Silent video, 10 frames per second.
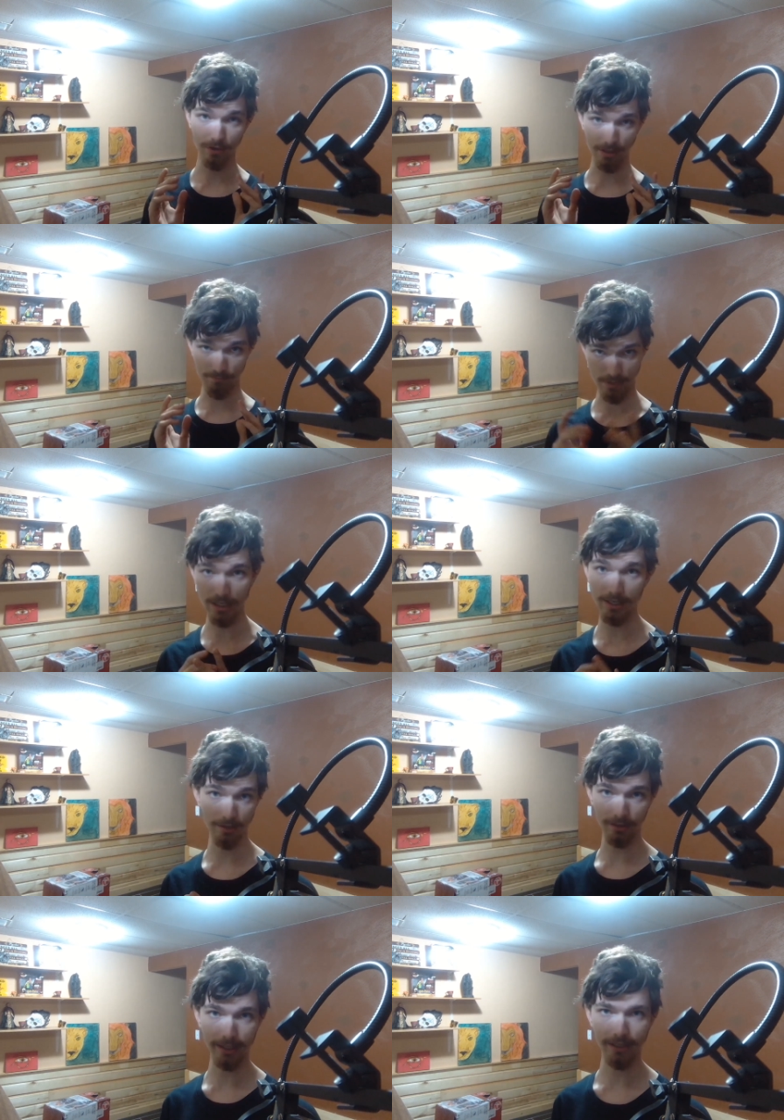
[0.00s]

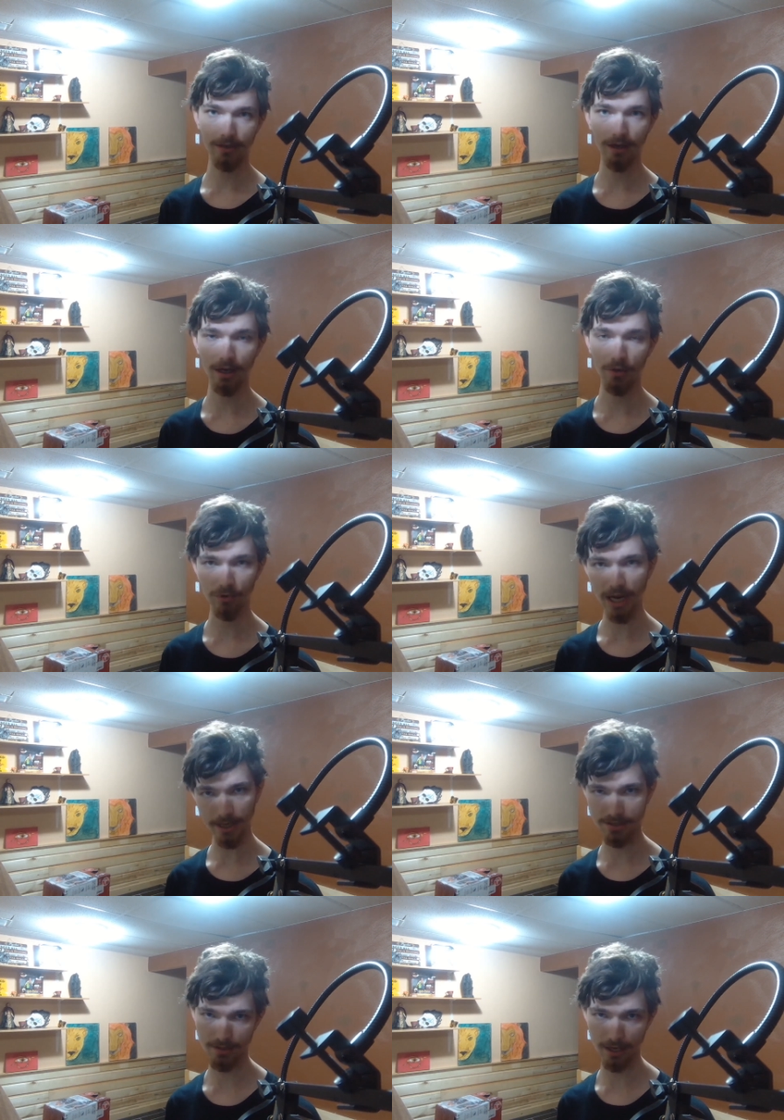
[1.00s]
immediately uh,
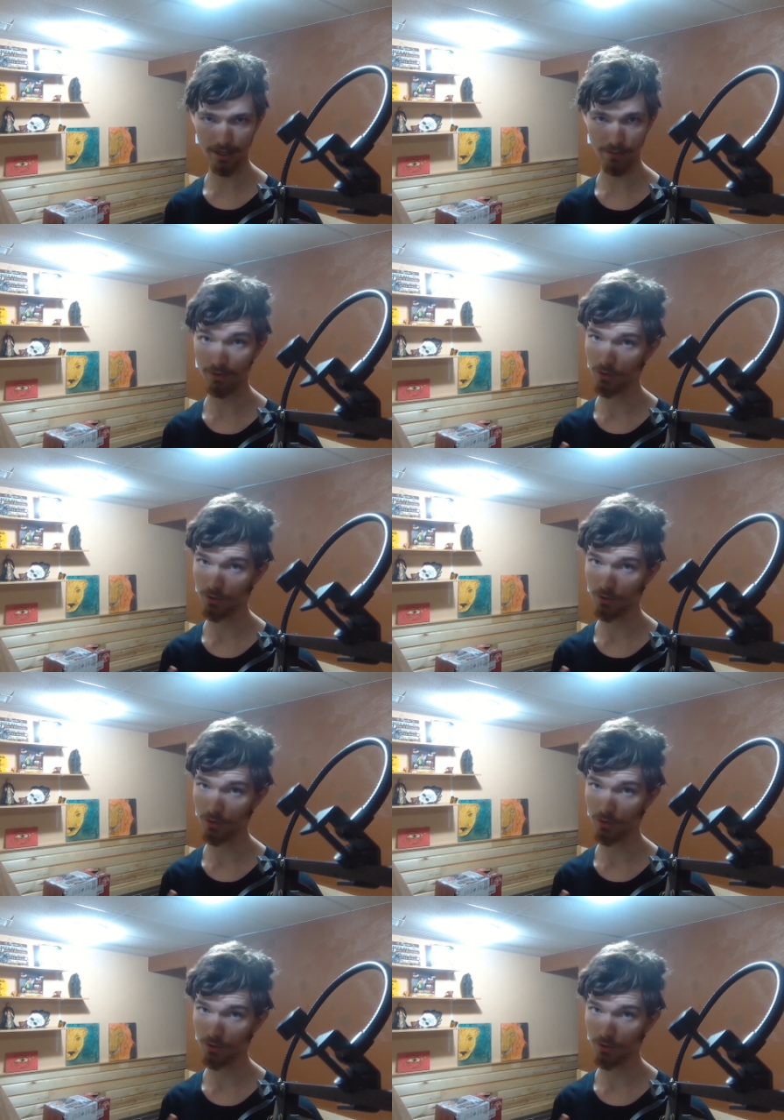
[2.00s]
react to the next one.